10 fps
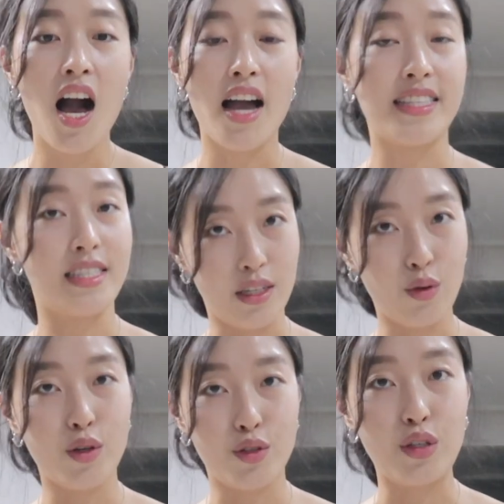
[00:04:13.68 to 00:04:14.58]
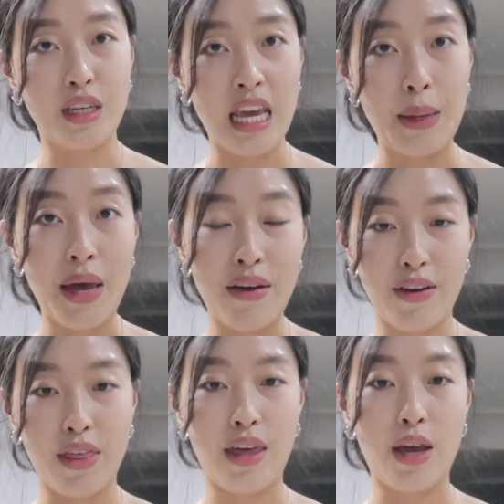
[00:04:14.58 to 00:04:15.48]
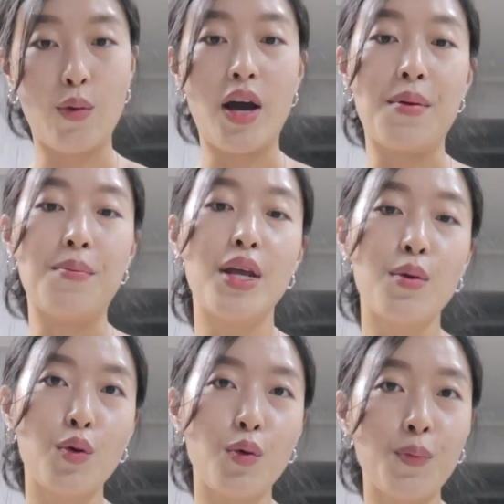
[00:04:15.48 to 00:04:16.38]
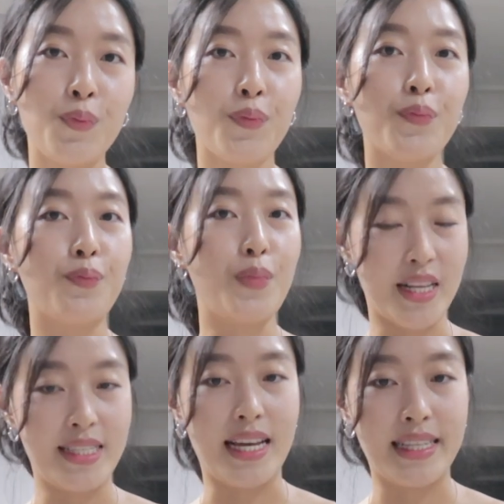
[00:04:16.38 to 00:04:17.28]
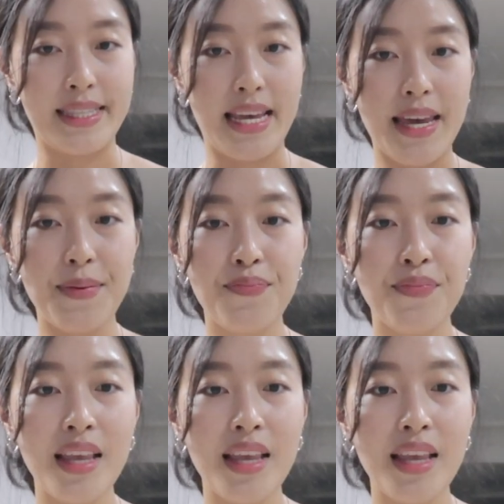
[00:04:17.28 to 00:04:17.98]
I still want to keep everything quite minimal but sexy.